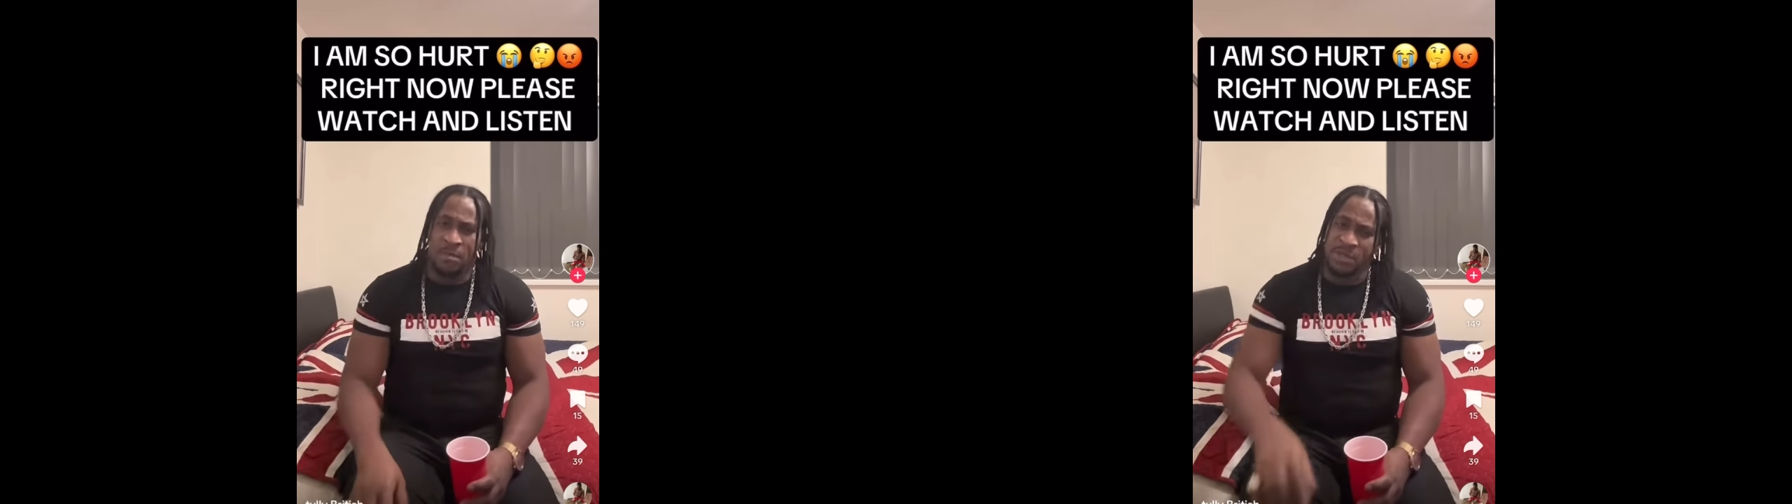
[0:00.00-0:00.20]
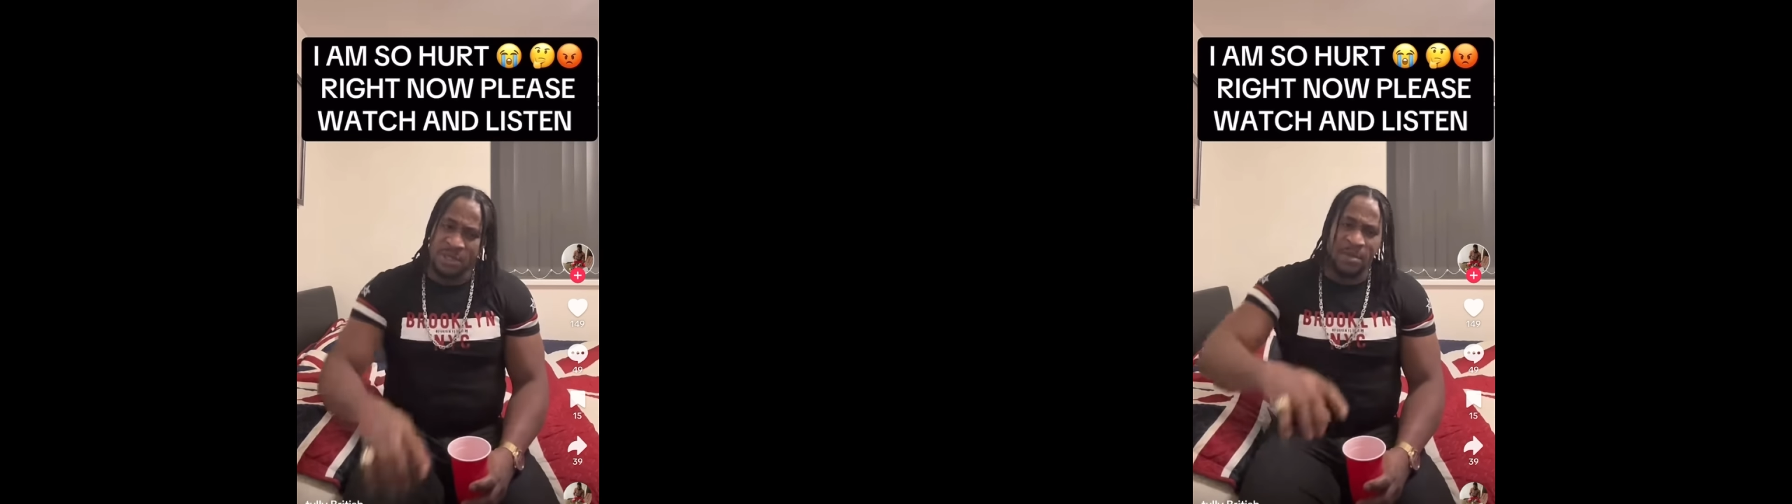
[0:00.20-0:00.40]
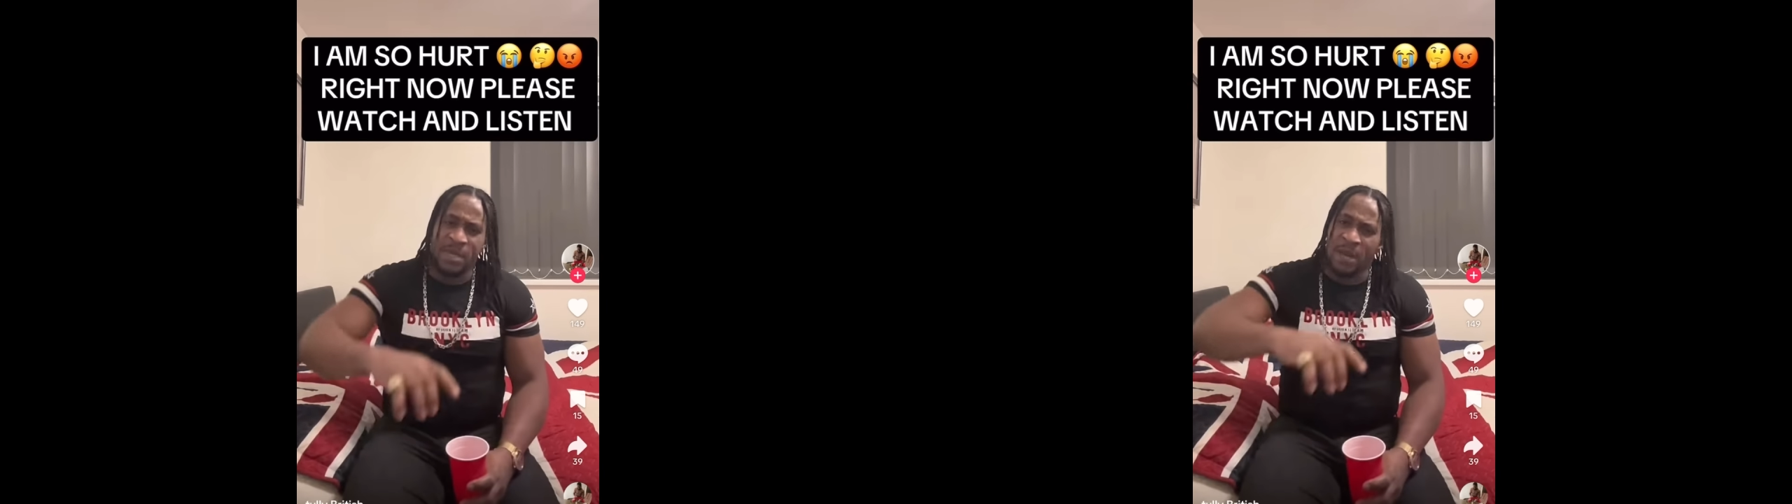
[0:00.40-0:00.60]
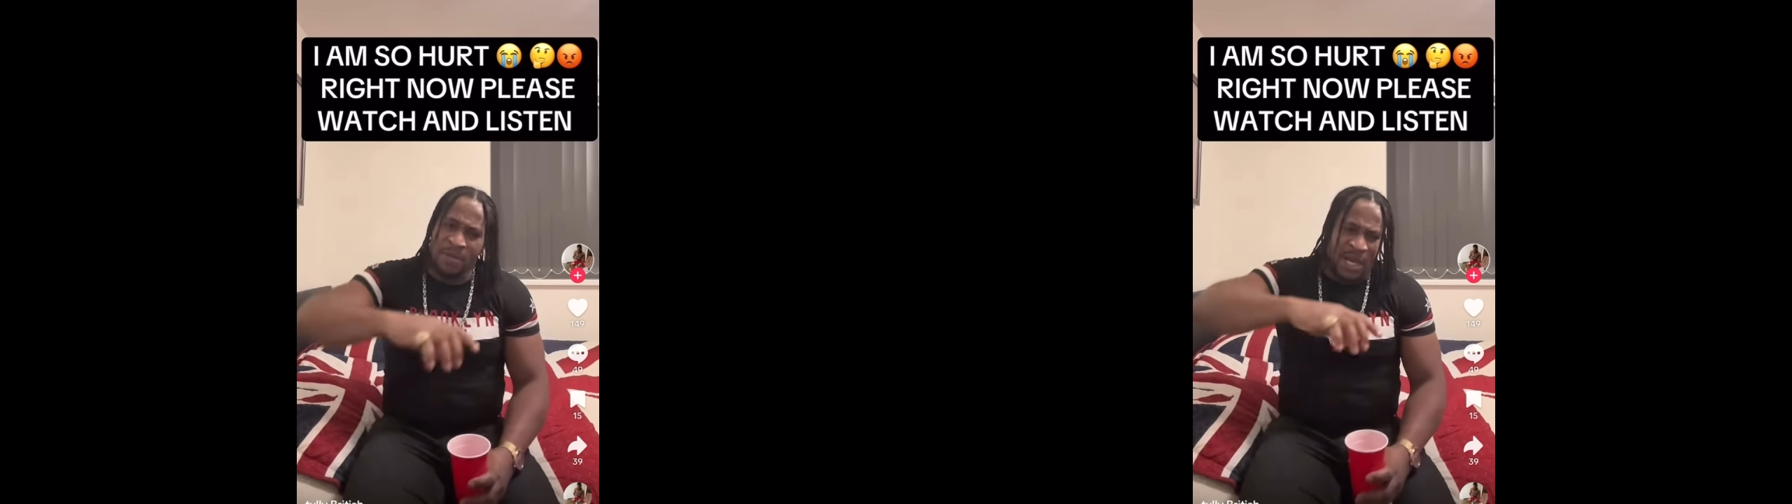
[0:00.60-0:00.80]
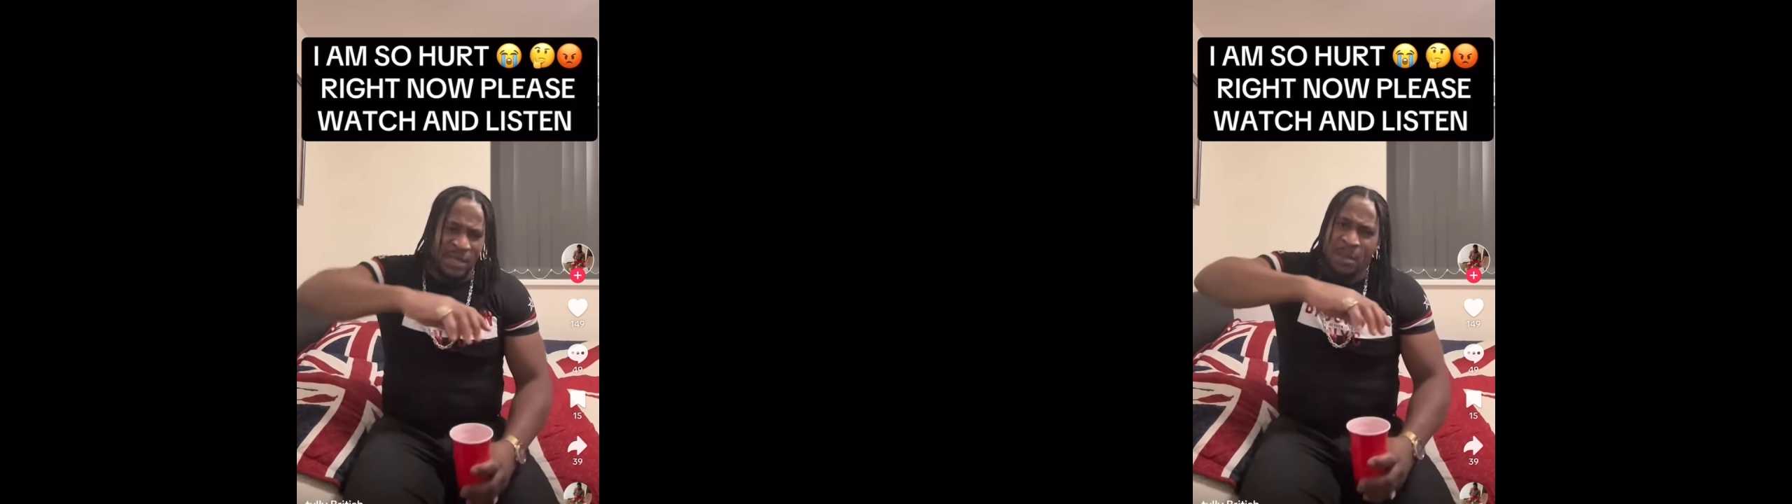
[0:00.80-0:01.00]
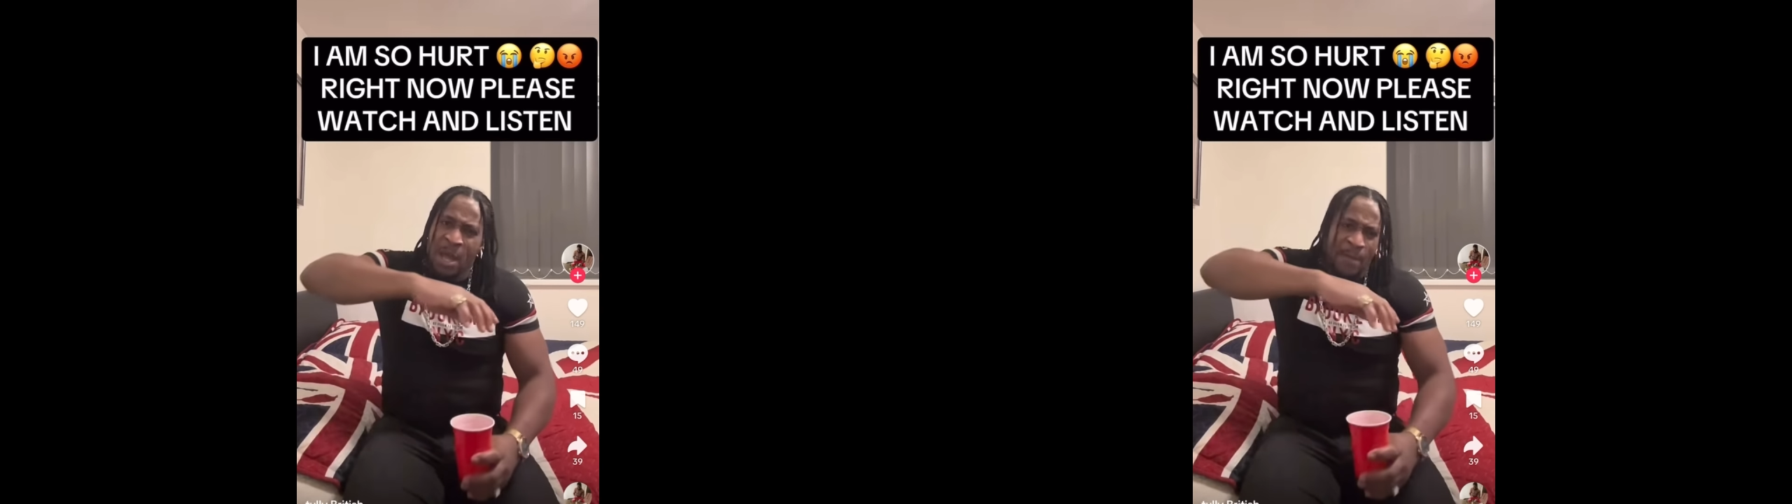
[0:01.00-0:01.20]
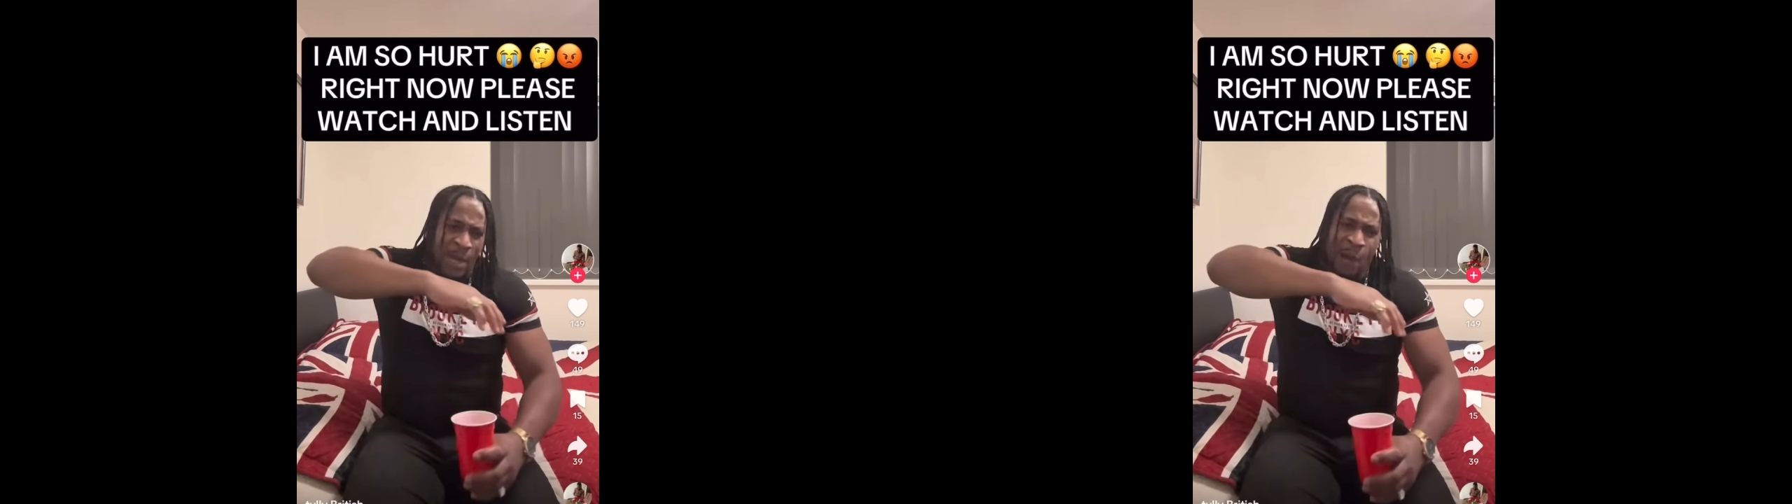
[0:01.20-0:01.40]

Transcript: Me say me that, me that, me that